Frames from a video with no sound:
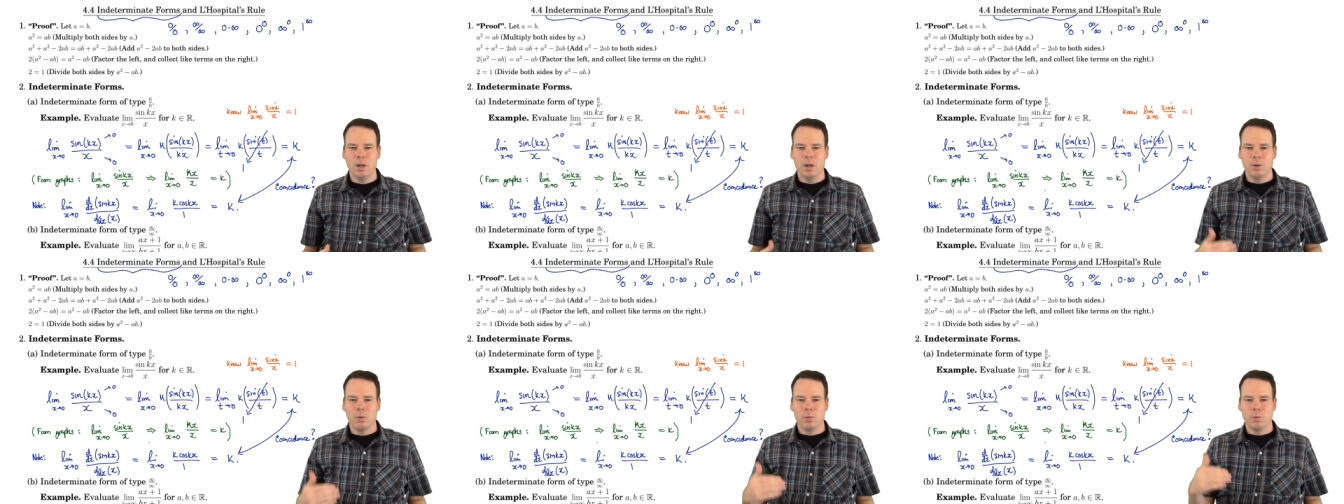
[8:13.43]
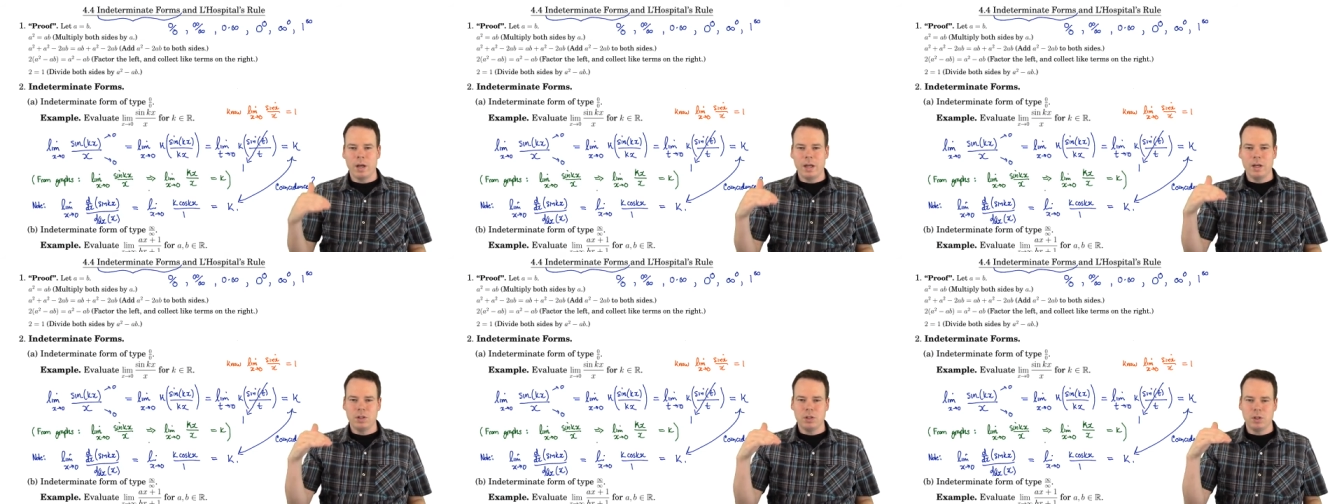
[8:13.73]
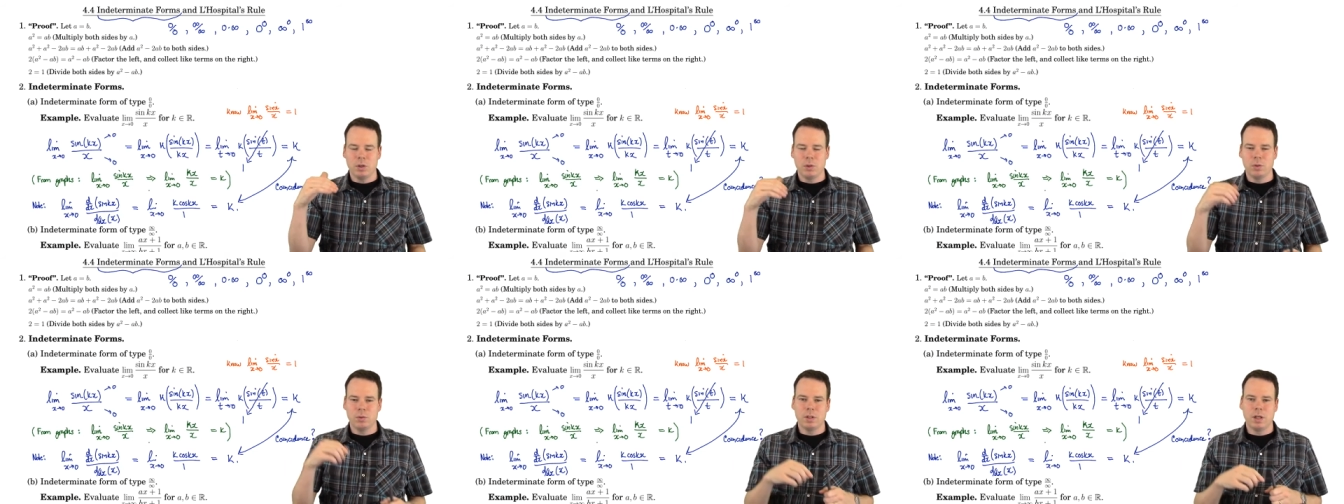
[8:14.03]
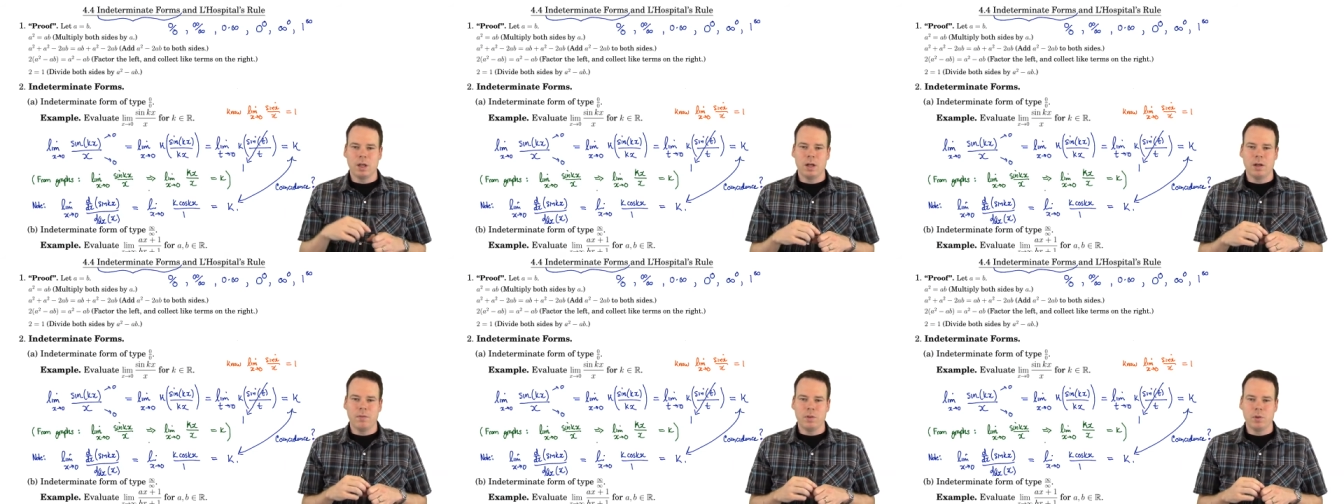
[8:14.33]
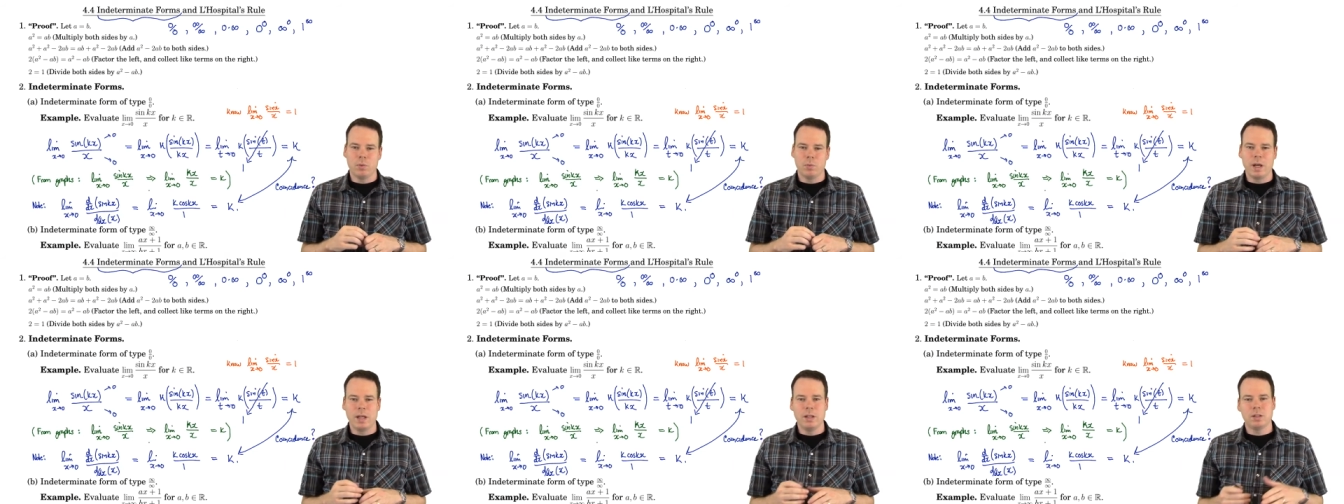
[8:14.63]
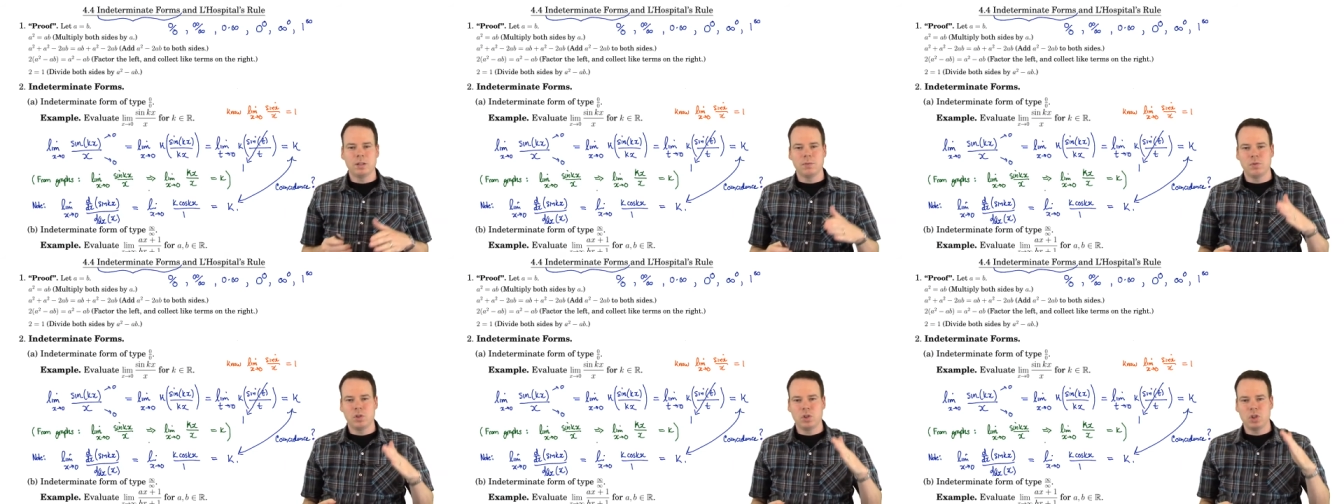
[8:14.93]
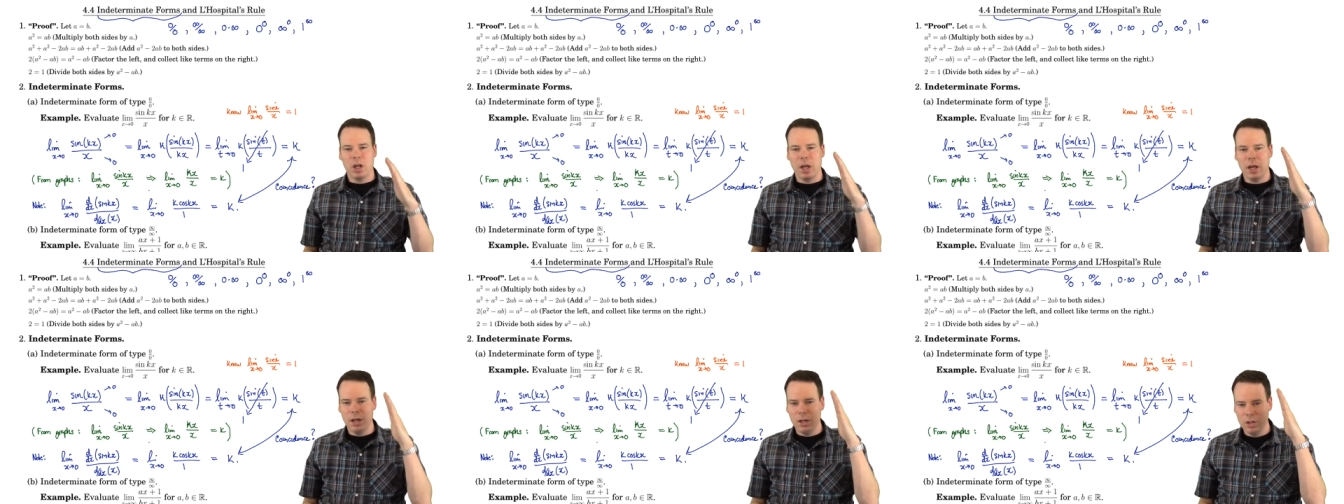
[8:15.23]
ratios of the rates of
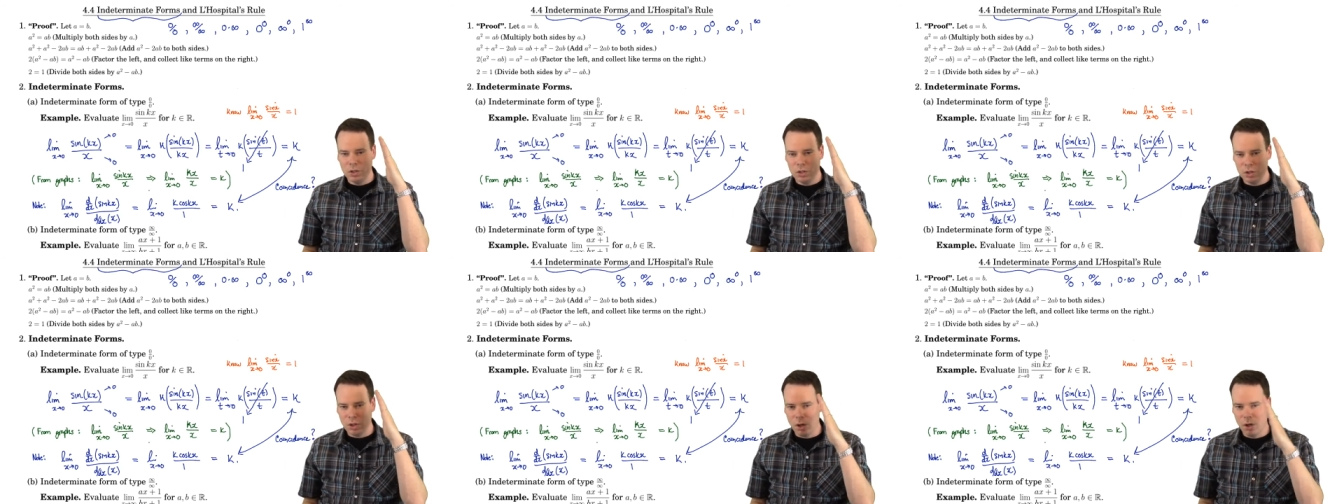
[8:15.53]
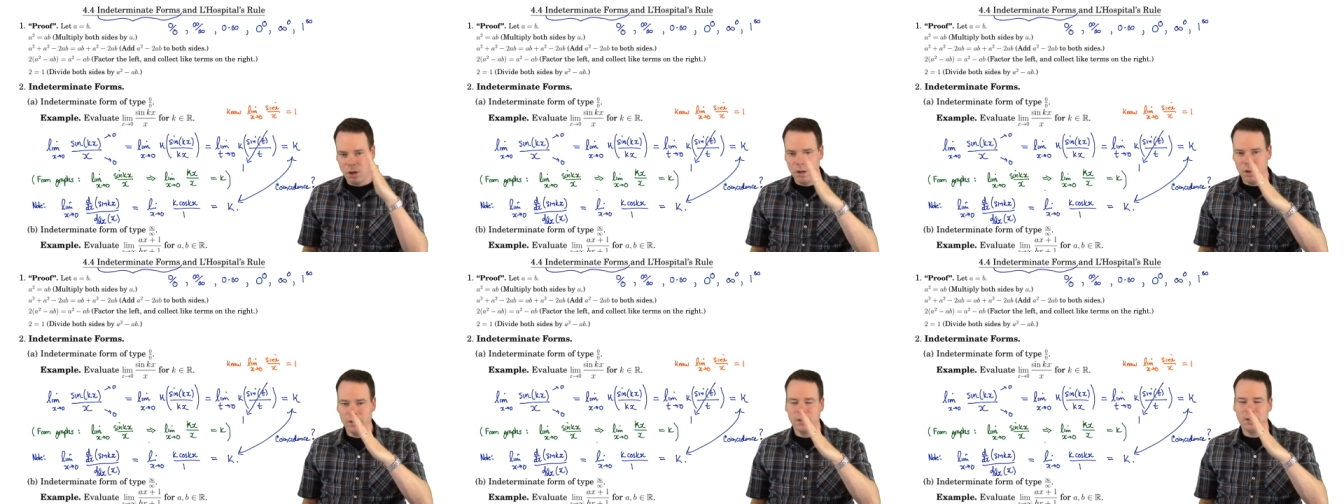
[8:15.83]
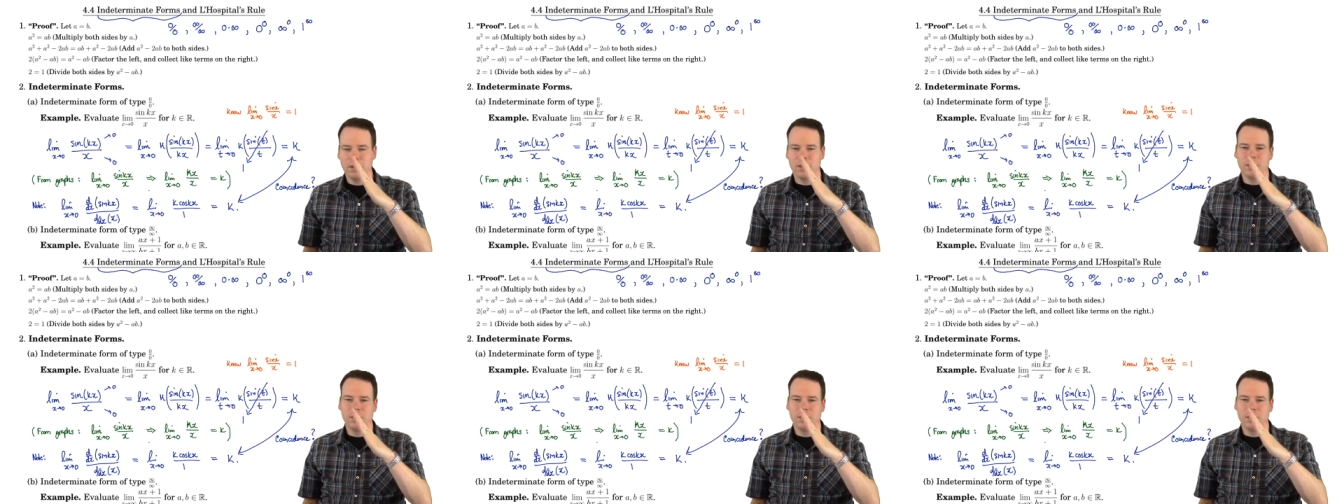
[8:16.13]
change on